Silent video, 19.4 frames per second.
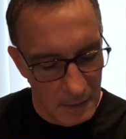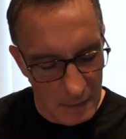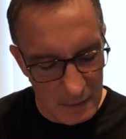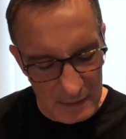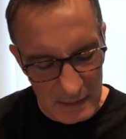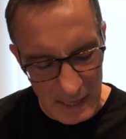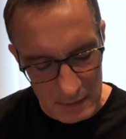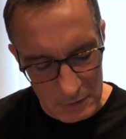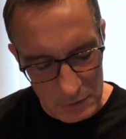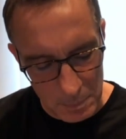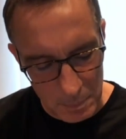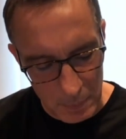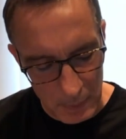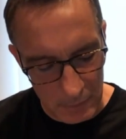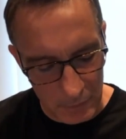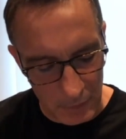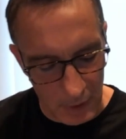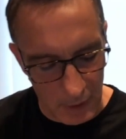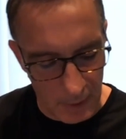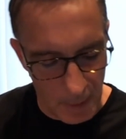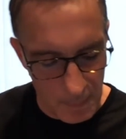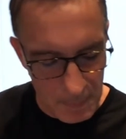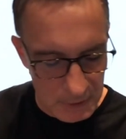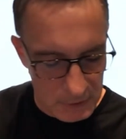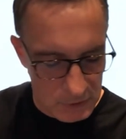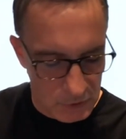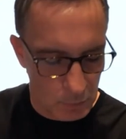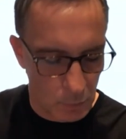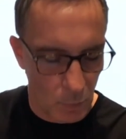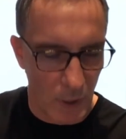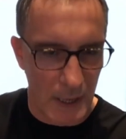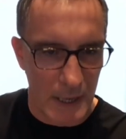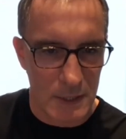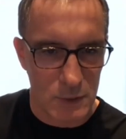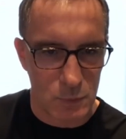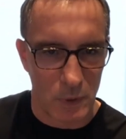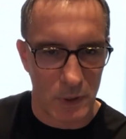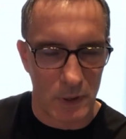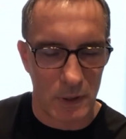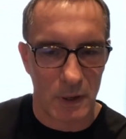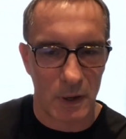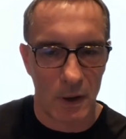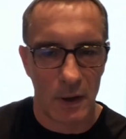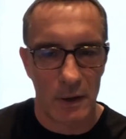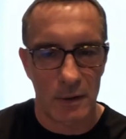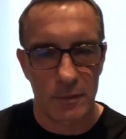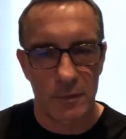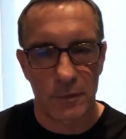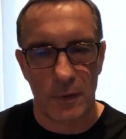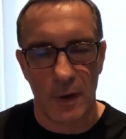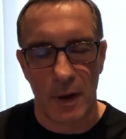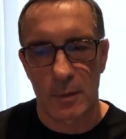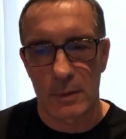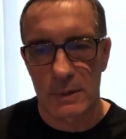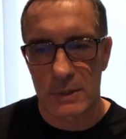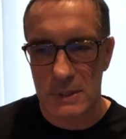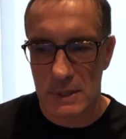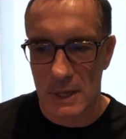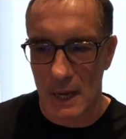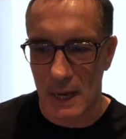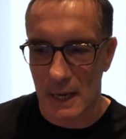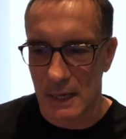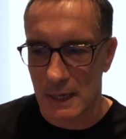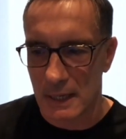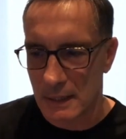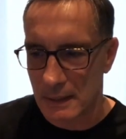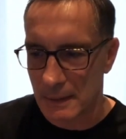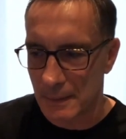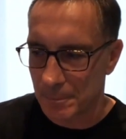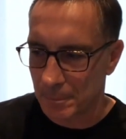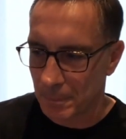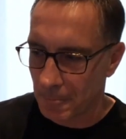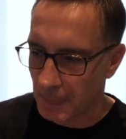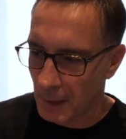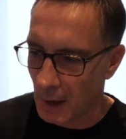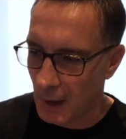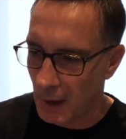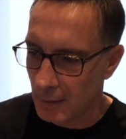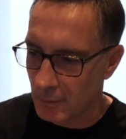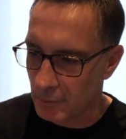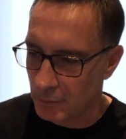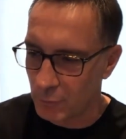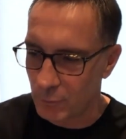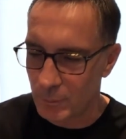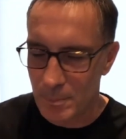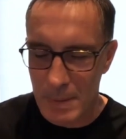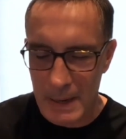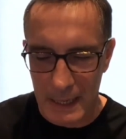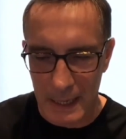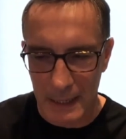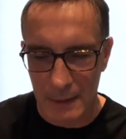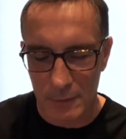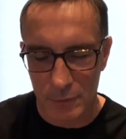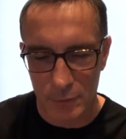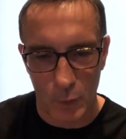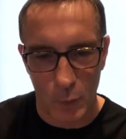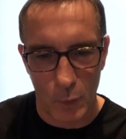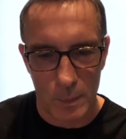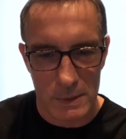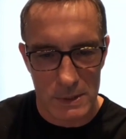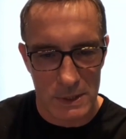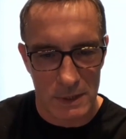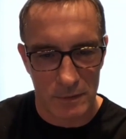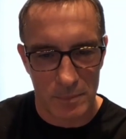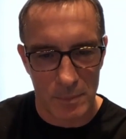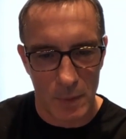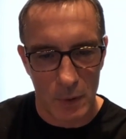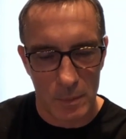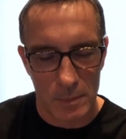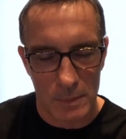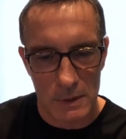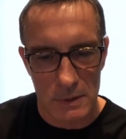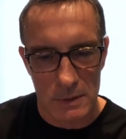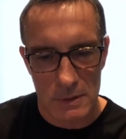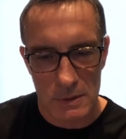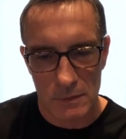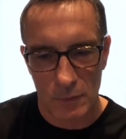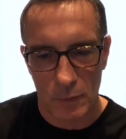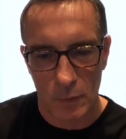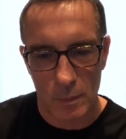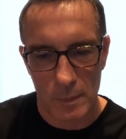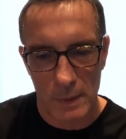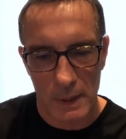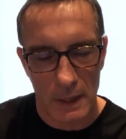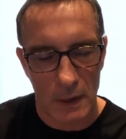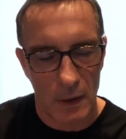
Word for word: yeah, it was a bit of a. I mean, it's one is one of the kind of I would say uh, big formative moments for me.